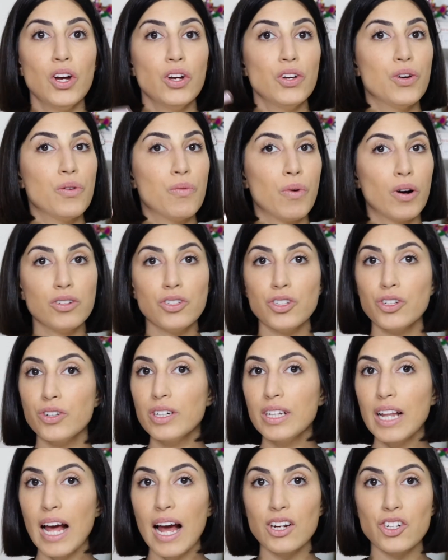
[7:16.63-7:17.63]
You want your
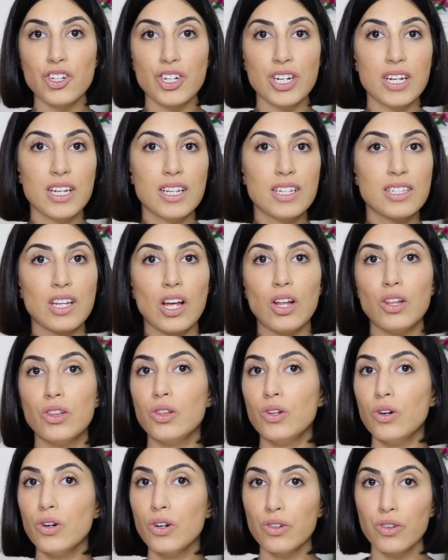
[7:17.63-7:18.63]
lashes
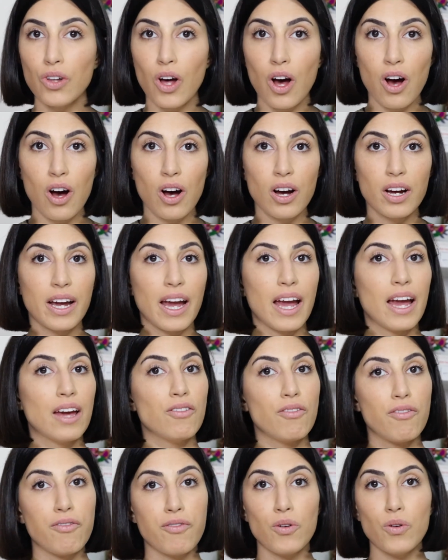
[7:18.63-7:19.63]
look long
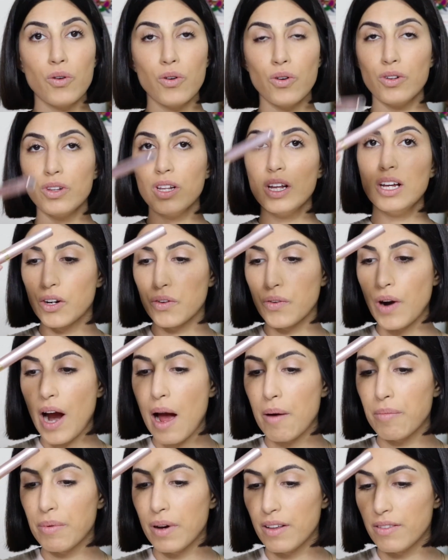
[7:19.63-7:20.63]
and full,
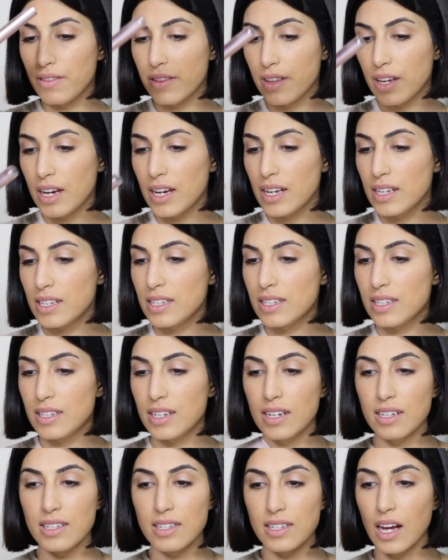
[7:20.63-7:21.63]
grab
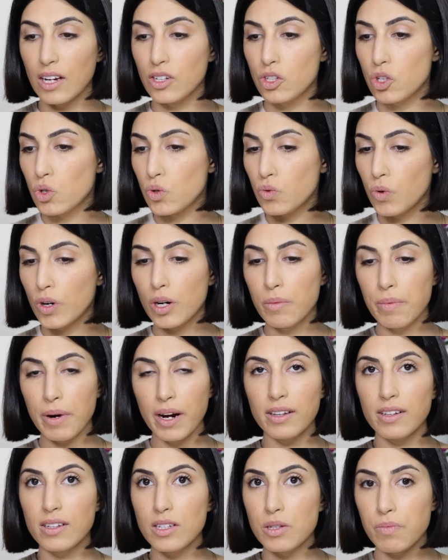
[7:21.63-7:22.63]
this. I swear
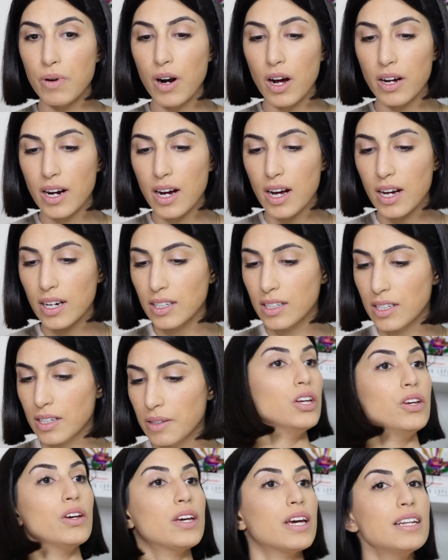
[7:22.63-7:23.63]
by this product.
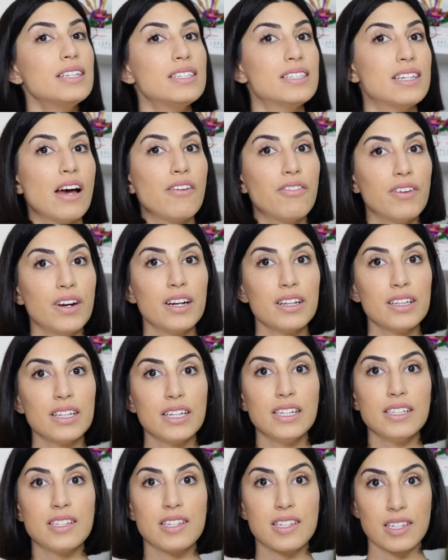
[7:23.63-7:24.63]
You can
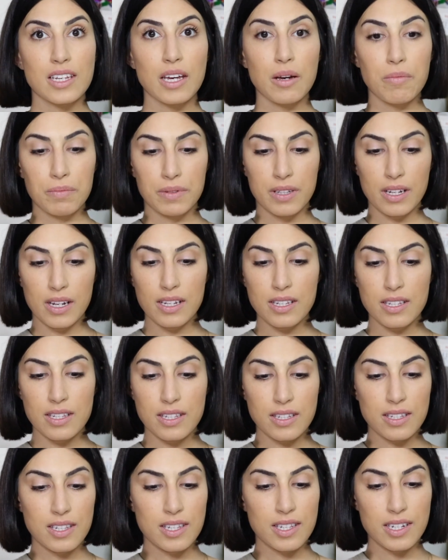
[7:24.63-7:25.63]
definitely skip
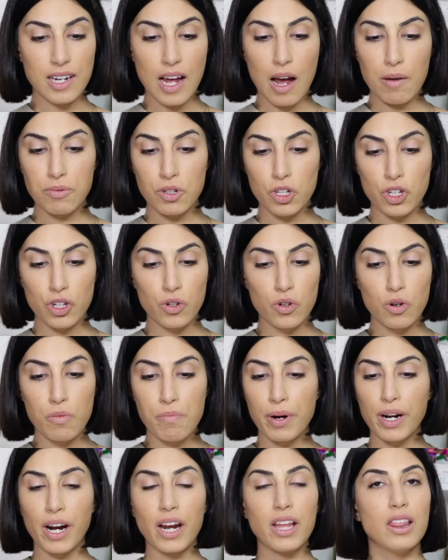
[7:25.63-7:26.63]
this step too,
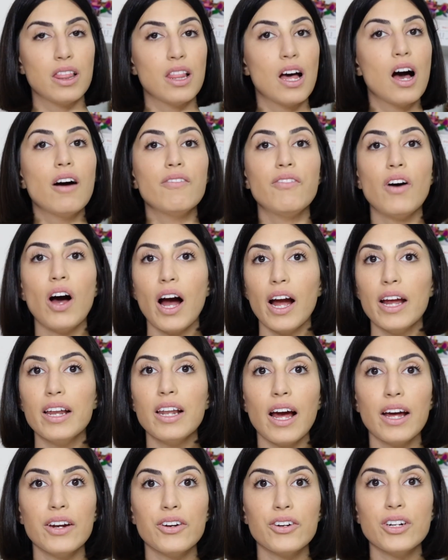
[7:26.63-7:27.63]
but I love
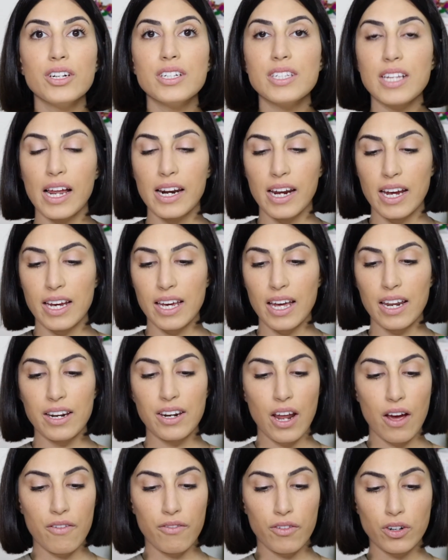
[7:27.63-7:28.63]
highlighters and I can
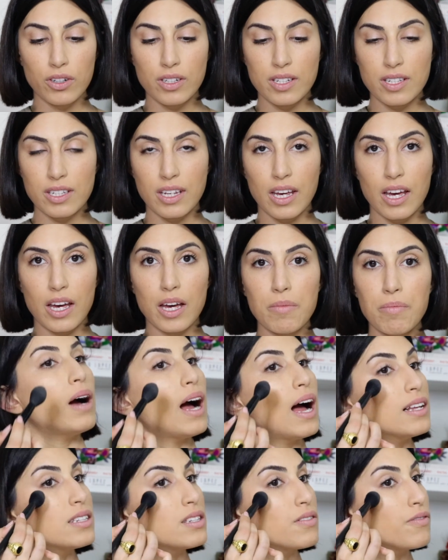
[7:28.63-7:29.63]
never skip.
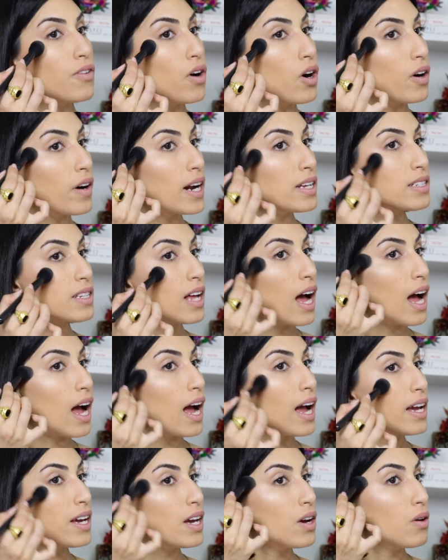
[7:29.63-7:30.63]
As far as
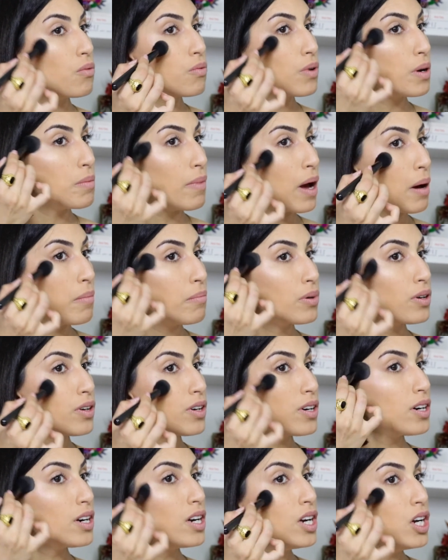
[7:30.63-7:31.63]
I
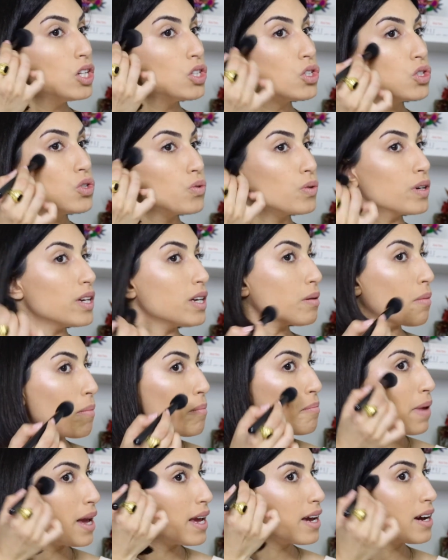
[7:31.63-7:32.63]
remember doing
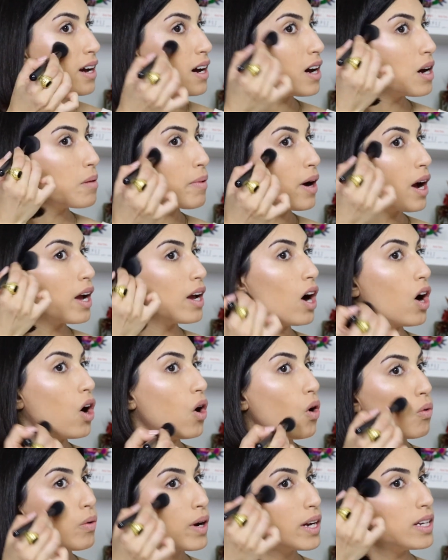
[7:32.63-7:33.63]
makeup, I
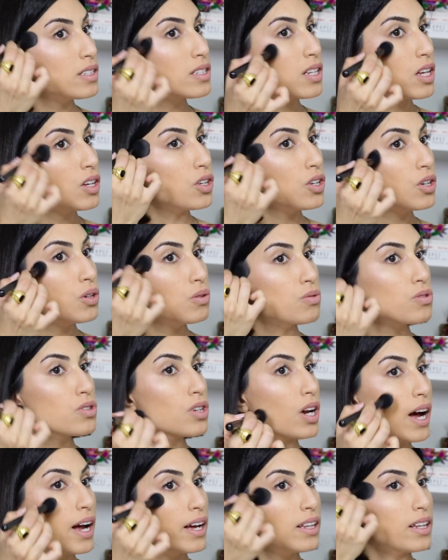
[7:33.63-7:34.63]
always used
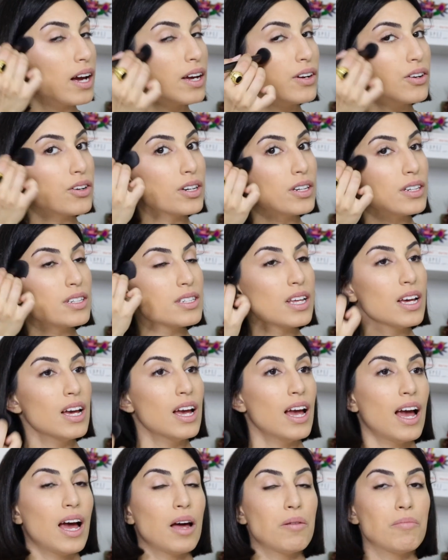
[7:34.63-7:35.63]
highlighters,
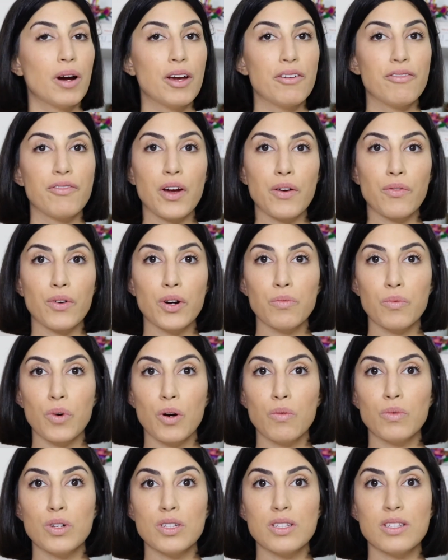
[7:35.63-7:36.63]
and my favorite
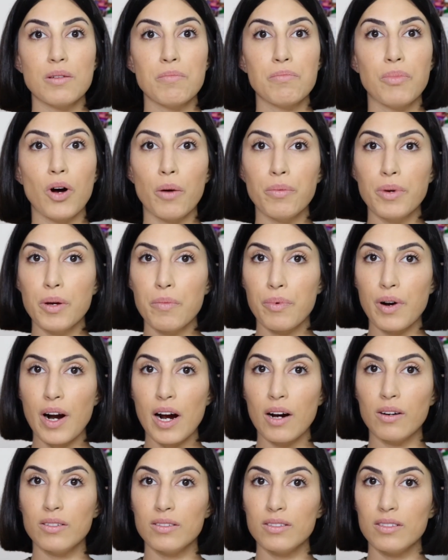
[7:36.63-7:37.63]
one was the Bobbi
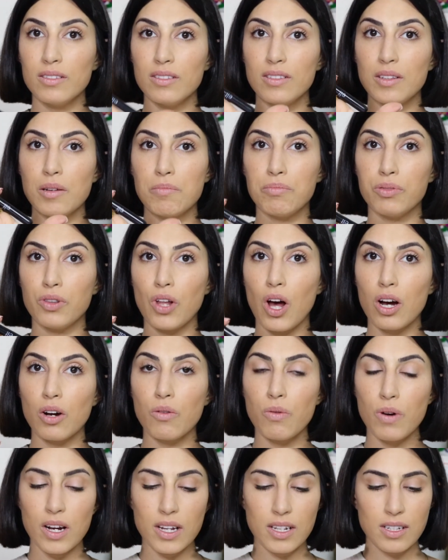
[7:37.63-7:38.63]
Brown, the block
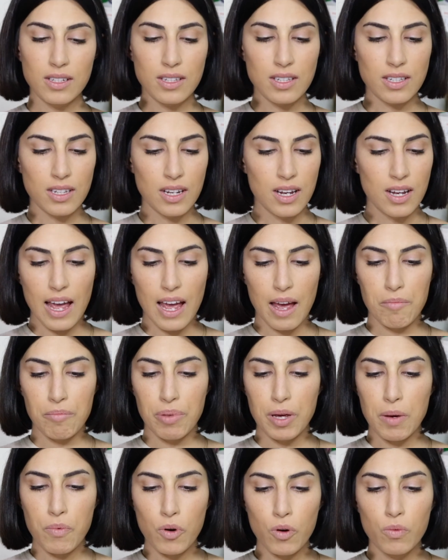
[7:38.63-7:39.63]
ones. And
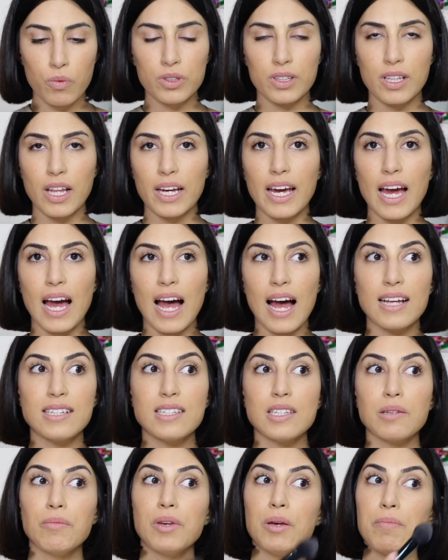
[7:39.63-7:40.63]
people would like
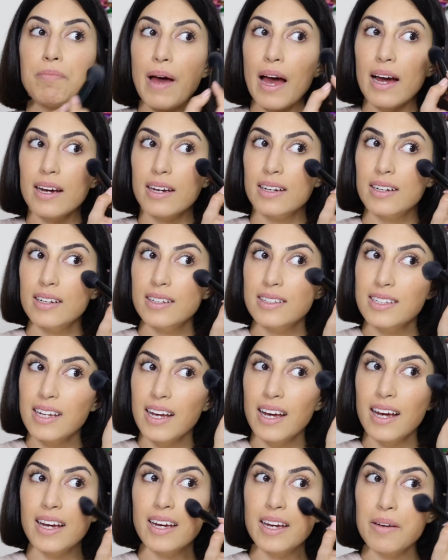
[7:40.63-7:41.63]
ask me back in the
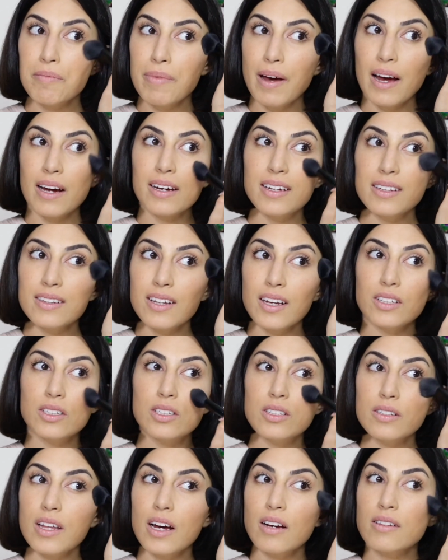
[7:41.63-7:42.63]
day, back in like
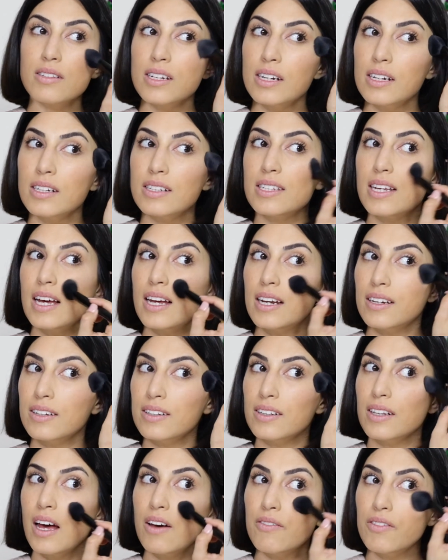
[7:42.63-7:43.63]
2010,
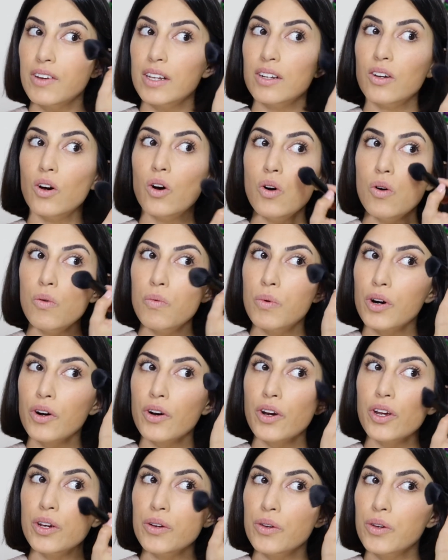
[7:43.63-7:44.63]
11, oh, what
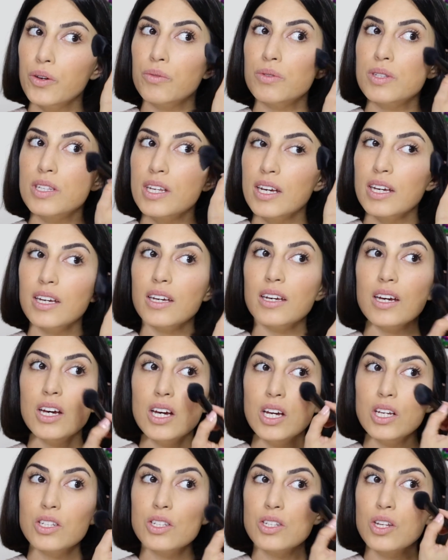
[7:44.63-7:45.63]
are you using?
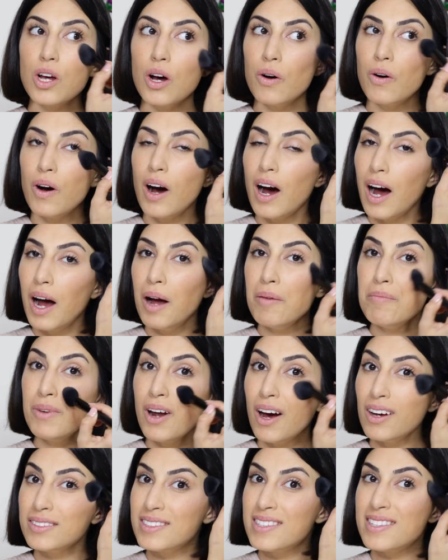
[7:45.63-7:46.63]
So I'm
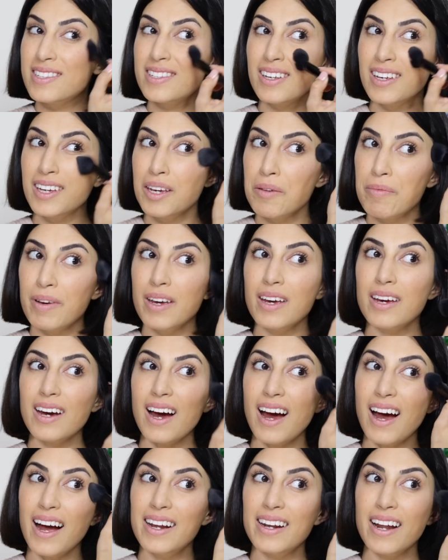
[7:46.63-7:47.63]
not skipping
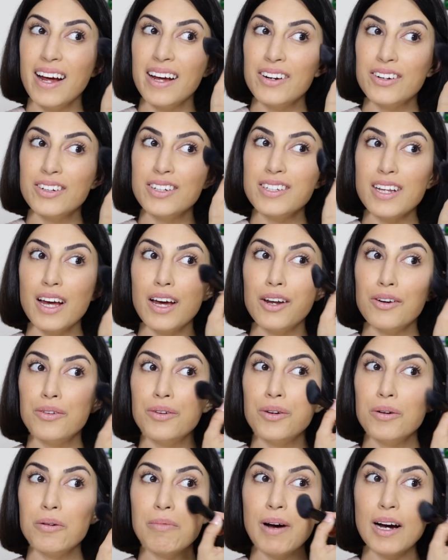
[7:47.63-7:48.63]
highlighters. I don't
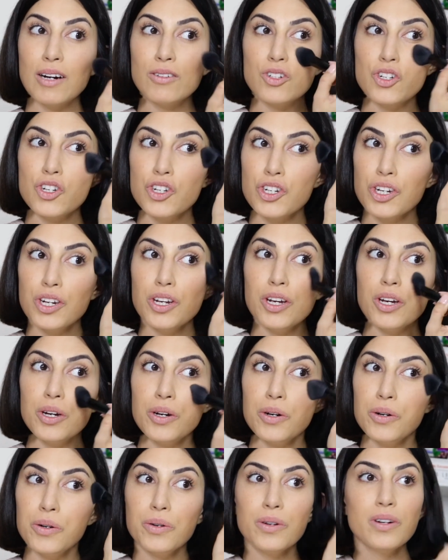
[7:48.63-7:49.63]
know about
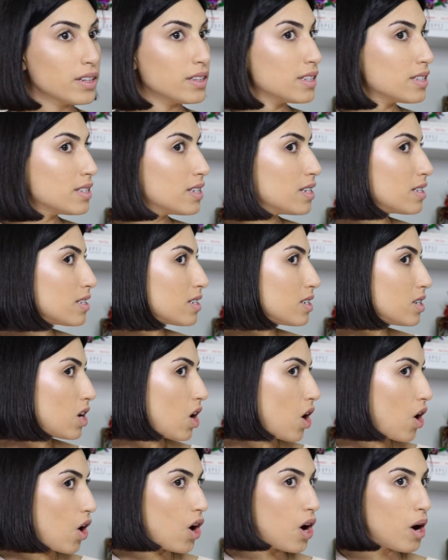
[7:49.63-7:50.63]
you. This is
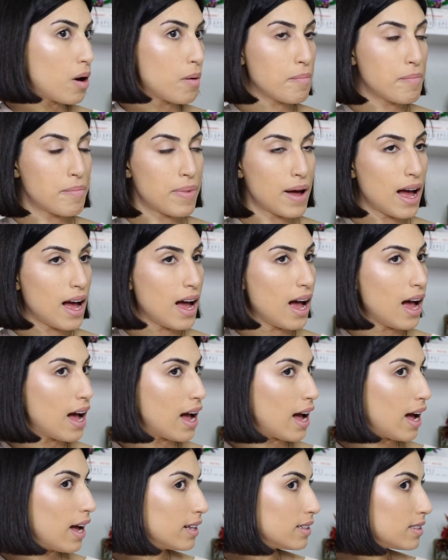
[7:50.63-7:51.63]
not
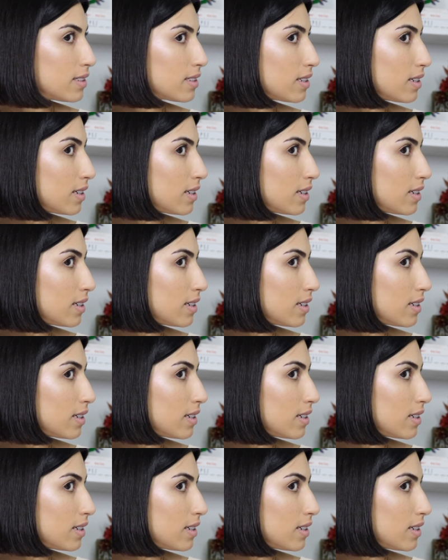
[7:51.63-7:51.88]
bad.